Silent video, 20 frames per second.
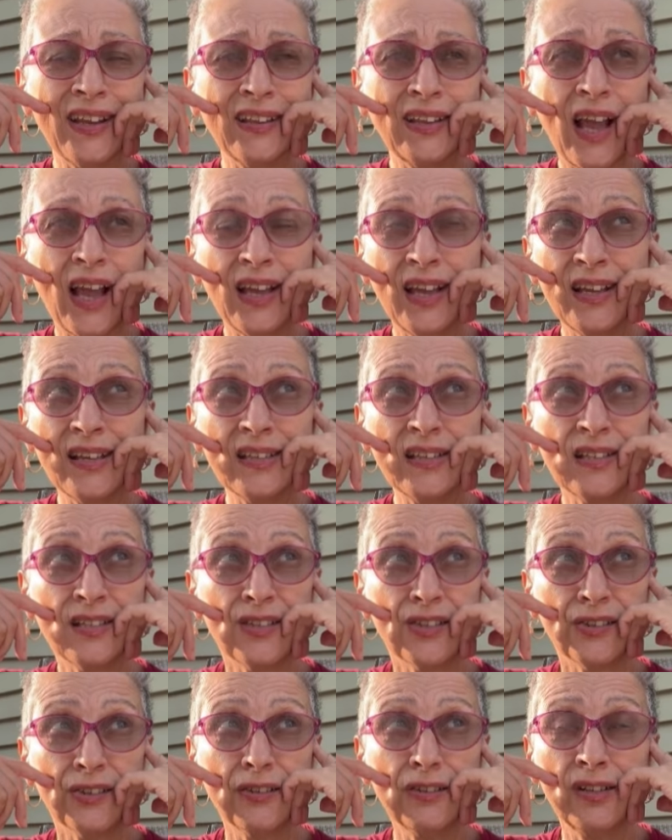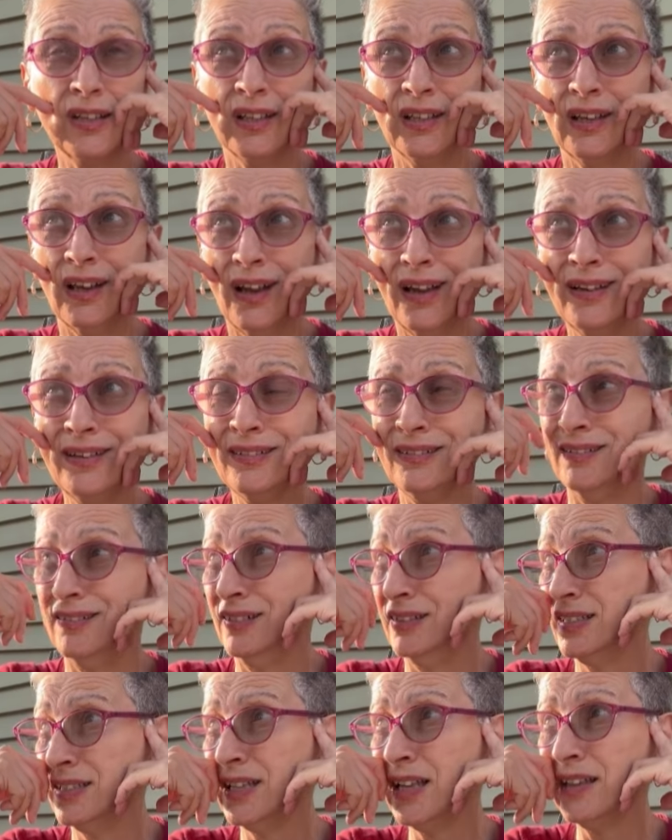I, I guess it's early. Know,
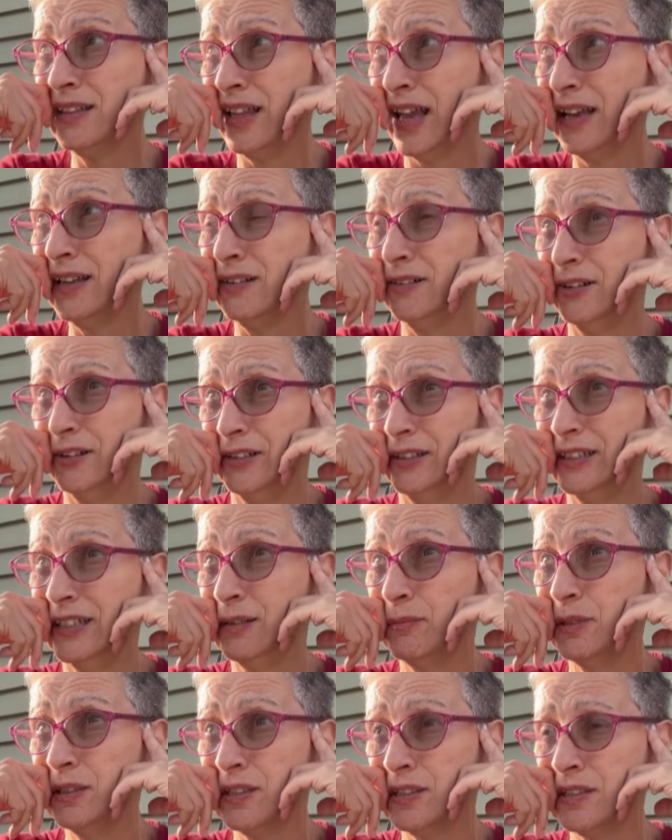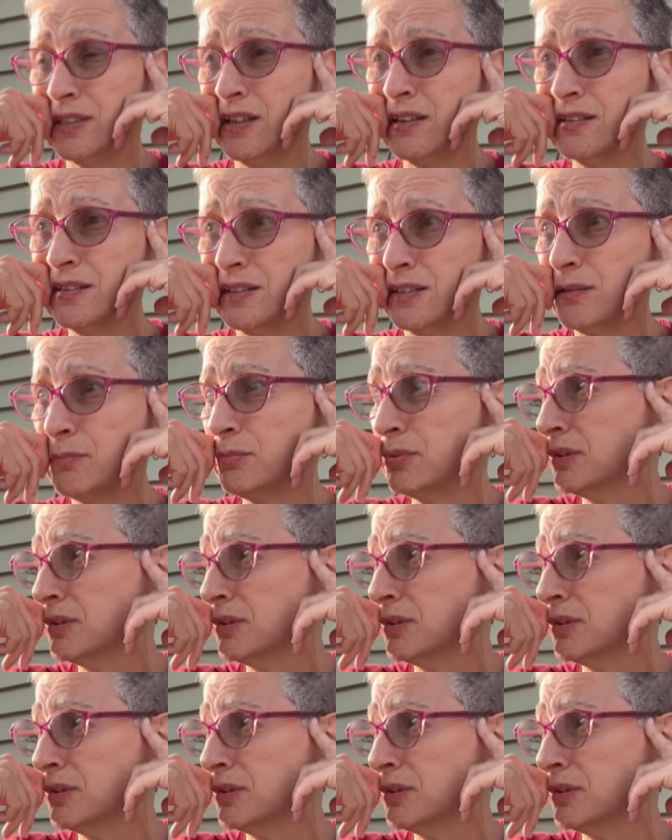it's not that early. I mean, the sun's up.